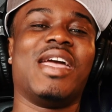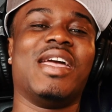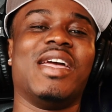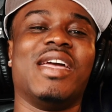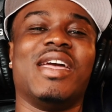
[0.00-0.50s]

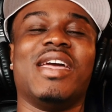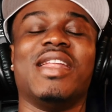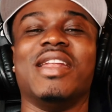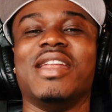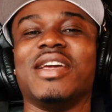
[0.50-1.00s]

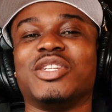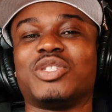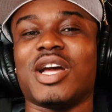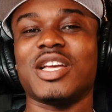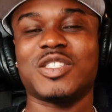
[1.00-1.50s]
And a
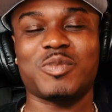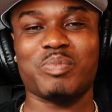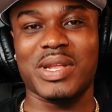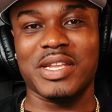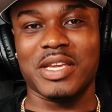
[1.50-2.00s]
nigga try to
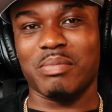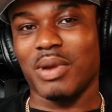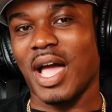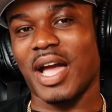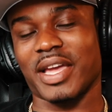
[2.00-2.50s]
spin your
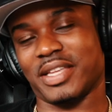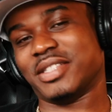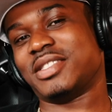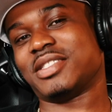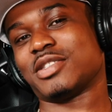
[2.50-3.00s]
block
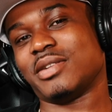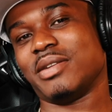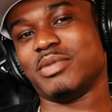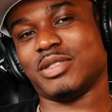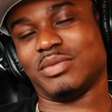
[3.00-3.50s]
and
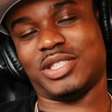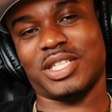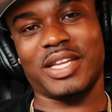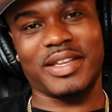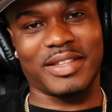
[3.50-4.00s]
scream some
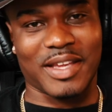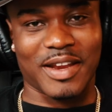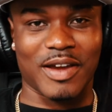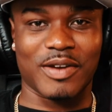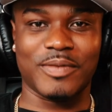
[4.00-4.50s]
shit like
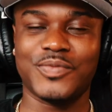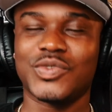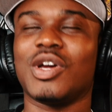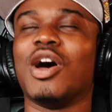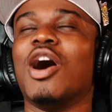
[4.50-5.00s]
that out.
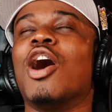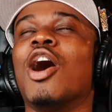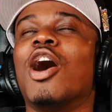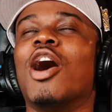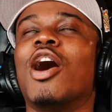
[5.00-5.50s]

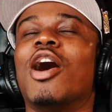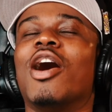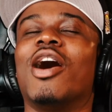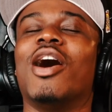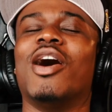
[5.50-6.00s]

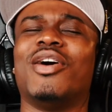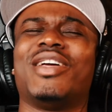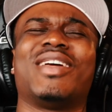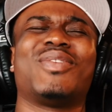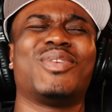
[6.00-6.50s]

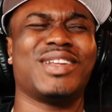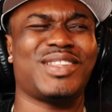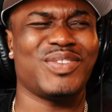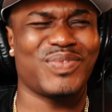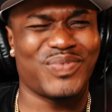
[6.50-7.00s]

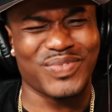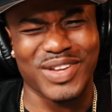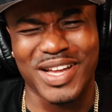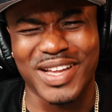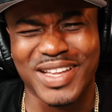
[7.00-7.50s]
What the
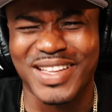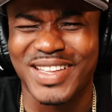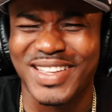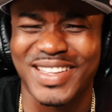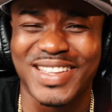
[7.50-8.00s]
fuck?
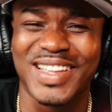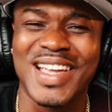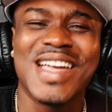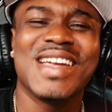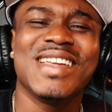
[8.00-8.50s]

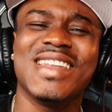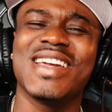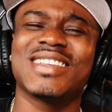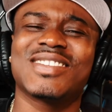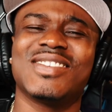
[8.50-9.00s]

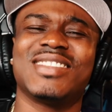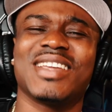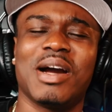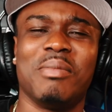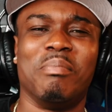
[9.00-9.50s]
Niggas gonna
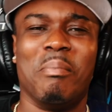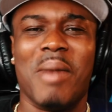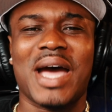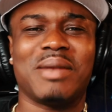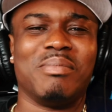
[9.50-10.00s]
think a
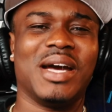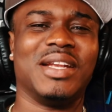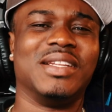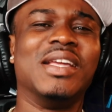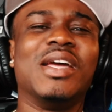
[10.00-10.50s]

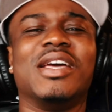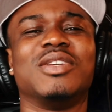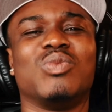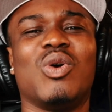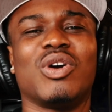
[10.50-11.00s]
madman
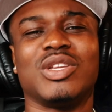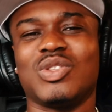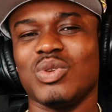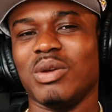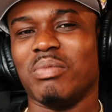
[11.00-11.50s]
is
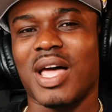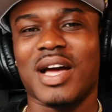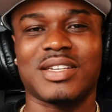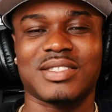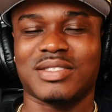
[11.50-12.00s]
walking through the
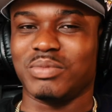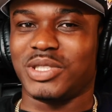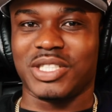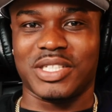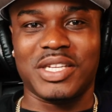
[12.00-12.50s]
block or
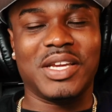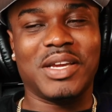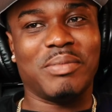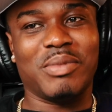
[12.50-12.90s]
some shit.